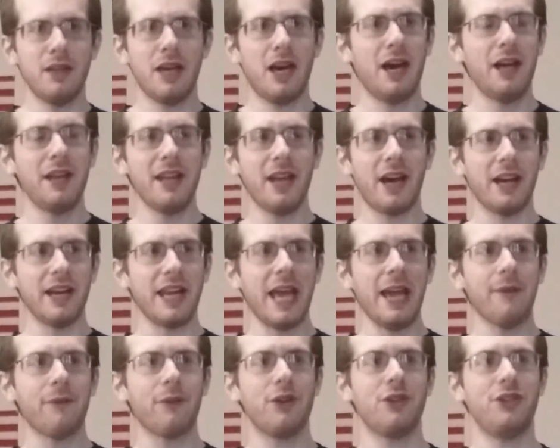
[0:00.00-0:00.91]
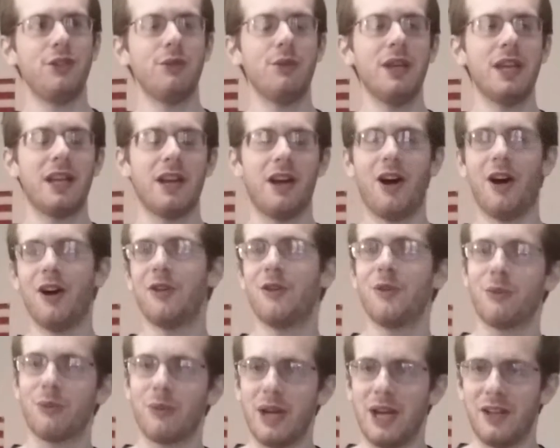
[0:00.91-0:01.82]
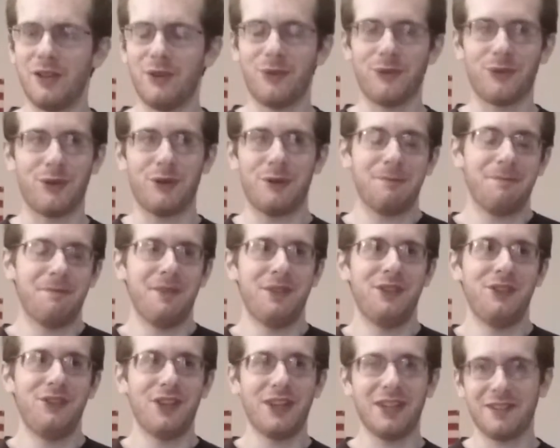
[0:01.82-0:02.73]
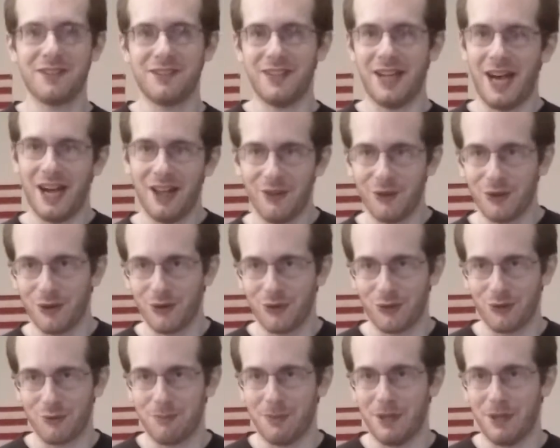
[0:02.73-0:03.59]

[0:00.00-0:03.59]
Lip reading: On average, you can get 100 rounds for $6 or